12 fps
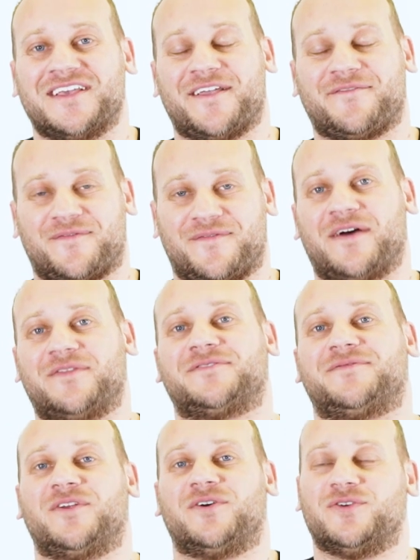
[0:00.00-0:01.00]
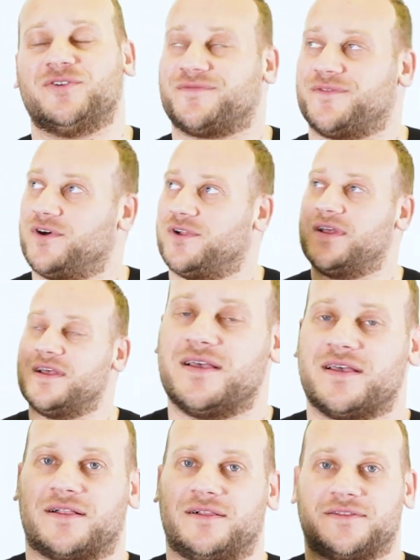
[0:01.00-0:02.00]
If you found this video useful,
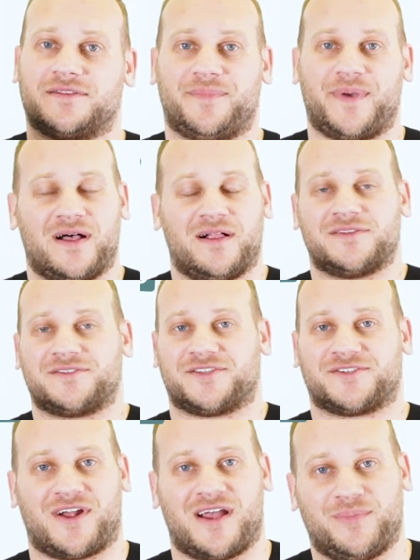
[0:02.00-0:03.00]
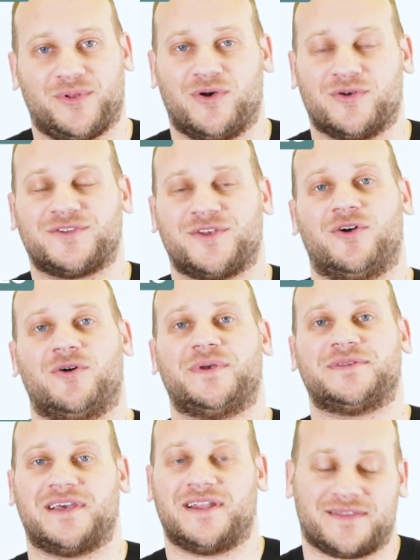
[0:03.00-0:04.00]
click the bell, subscribe below so you don't
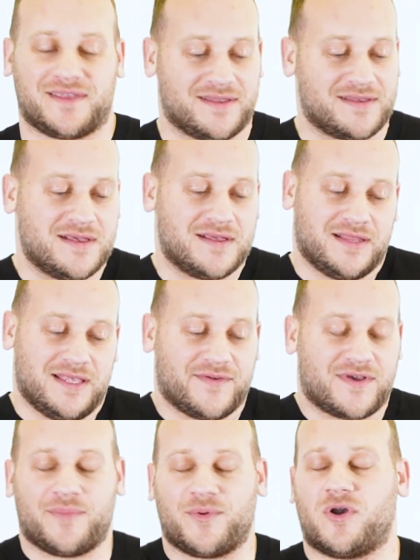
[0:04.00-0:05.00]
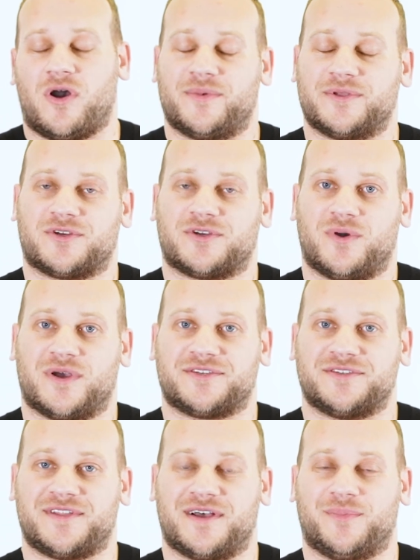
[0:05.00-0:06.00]
miss anything. Leave a couple comments or
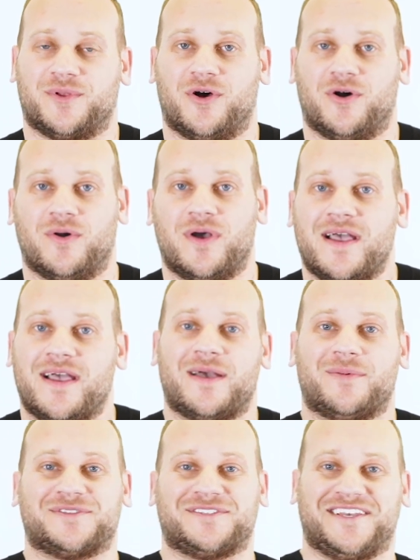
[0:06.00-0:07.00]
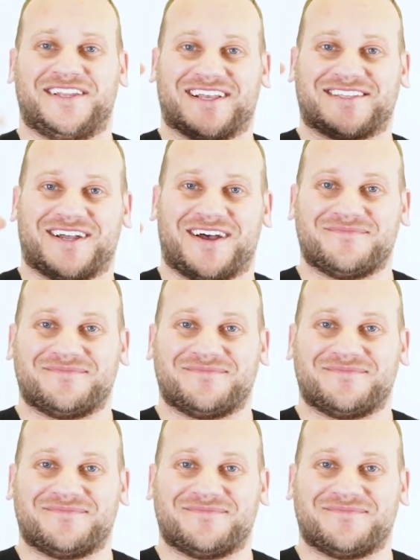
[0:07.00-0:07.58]
questions down below, and we'll see you next time.